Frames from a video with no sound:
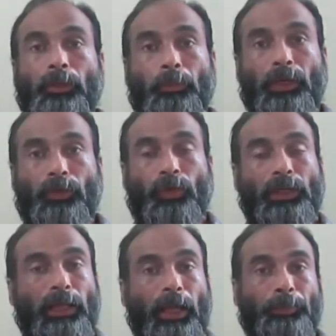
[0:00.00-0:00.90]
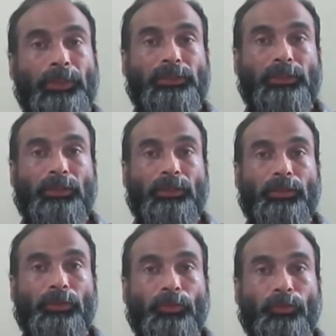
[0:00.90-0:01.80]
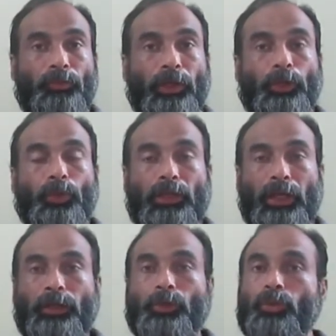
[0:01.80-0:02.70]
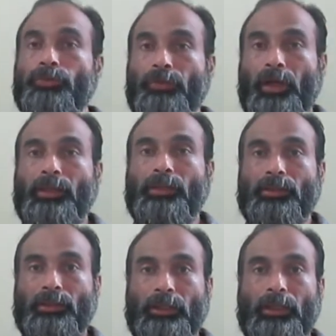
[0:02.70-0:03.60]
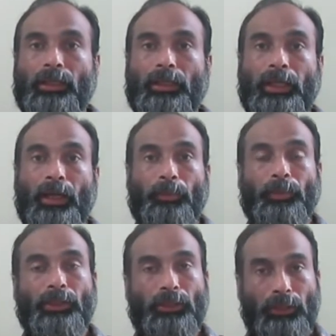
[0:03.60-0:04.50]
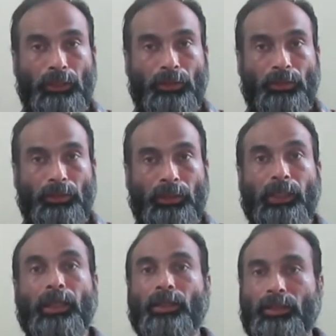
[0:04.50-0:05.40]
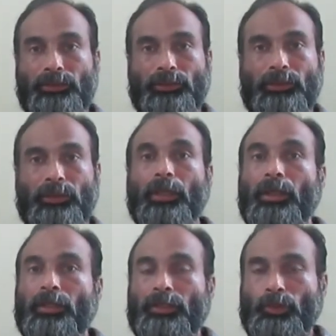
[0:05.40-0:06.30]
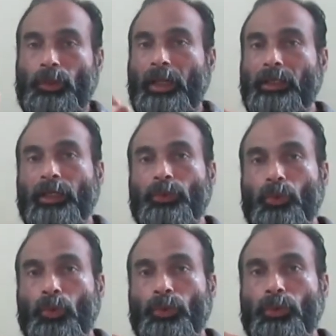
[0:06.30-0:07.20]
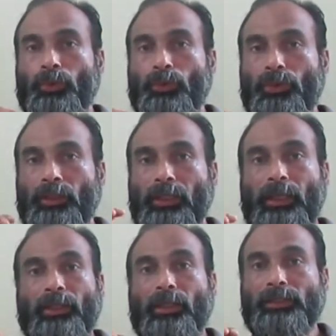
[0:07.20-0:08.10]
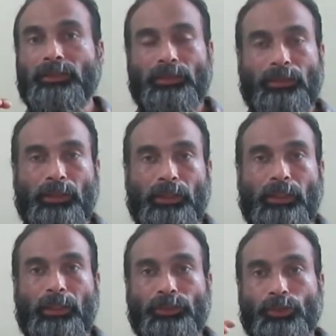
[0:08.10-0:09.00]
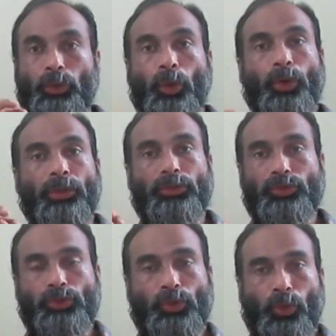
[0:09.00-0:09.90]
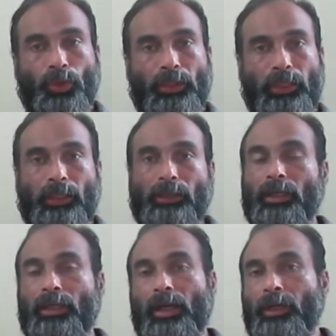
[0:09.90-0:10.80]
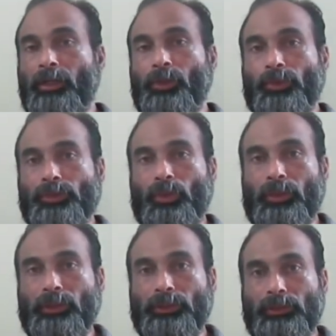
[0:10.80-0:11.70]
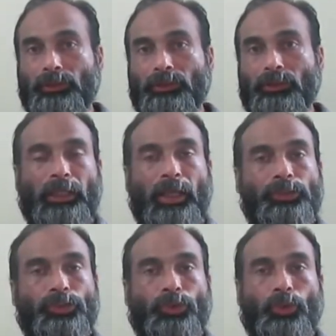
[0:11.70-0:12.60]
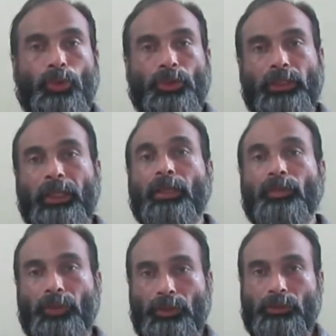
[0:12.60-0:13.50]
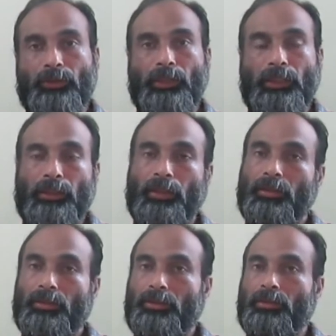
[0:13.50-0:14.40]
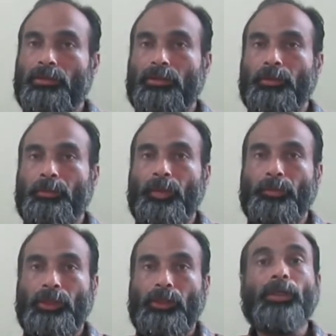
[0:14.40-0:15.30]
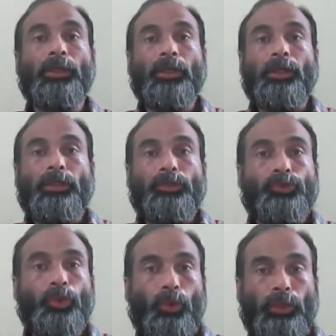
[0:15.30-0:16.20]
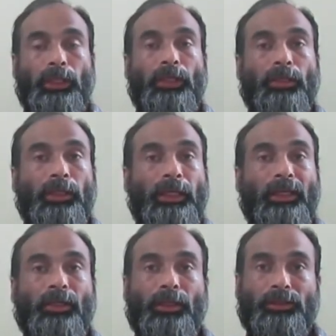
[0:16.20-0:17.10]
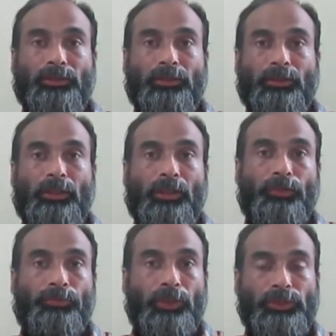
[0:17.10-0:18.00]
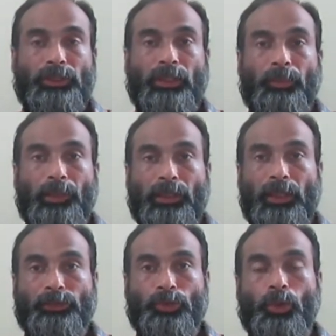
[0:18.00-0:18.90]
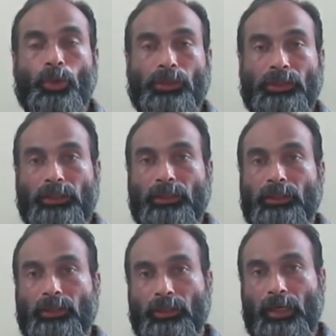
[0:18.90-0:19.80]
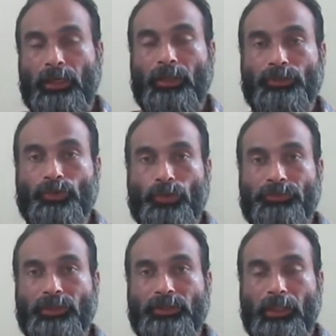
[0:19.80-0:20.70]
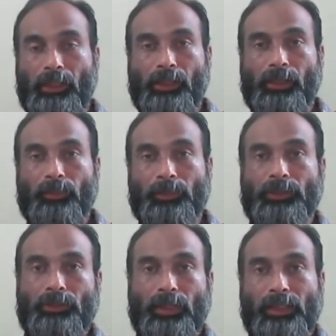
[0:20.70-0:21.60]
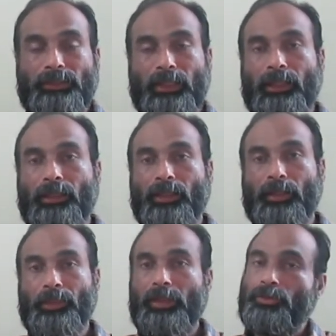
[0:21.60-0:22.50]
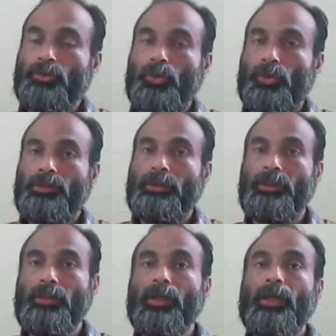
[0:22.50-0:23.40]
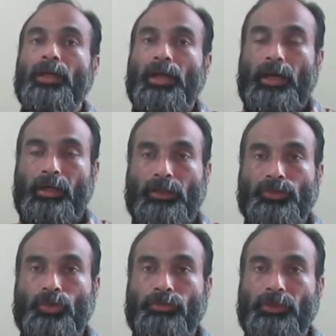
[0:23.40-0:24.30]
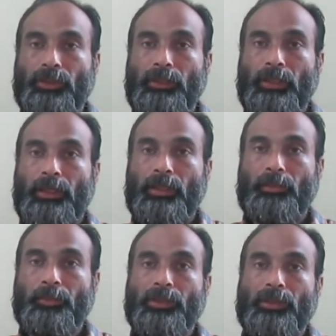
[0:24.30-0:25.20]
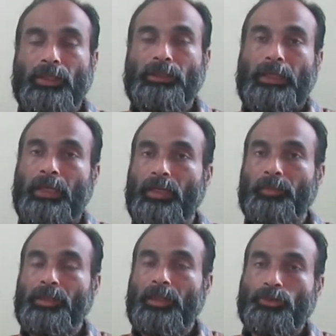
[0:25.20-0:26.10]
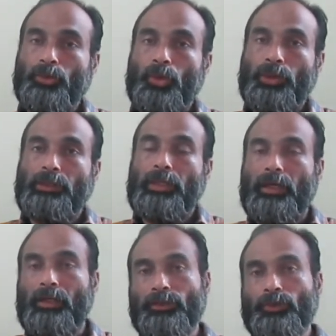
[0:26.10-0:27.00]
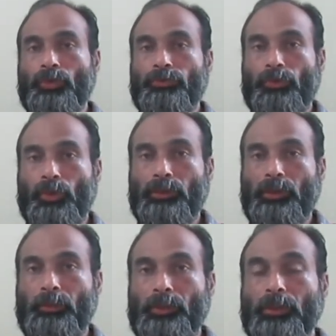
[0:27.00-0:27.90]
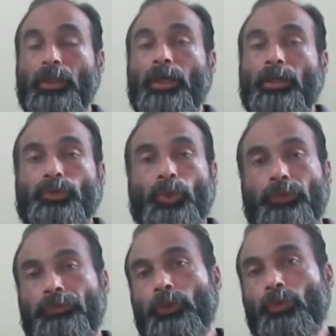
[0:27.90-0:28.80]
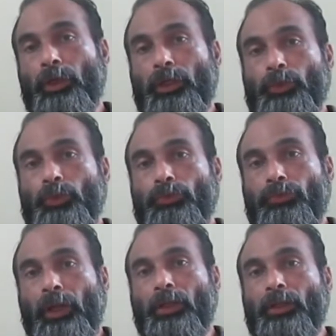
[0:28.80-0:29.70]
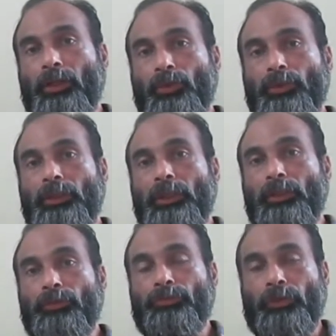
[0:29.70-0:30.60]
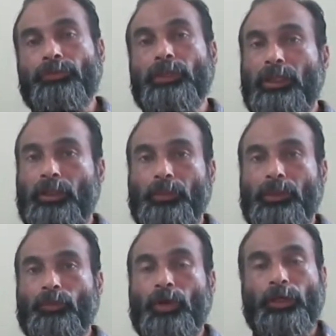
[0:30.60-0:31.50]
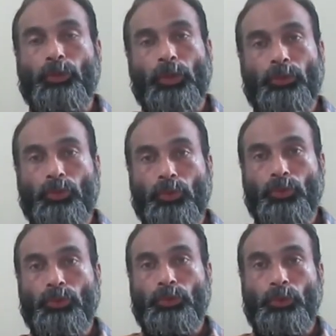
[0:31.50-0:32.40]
But what happens in when you try to find a element in linked list? So like I told you, linked list, it is not stored in the continuous location. It can store anywhere in the memory. So in linked list, the first element has got the address of the second element, and second element has got the address of the third element, and third element has got the address of fourth element. So if you want to find out the fifth element, what you have to do?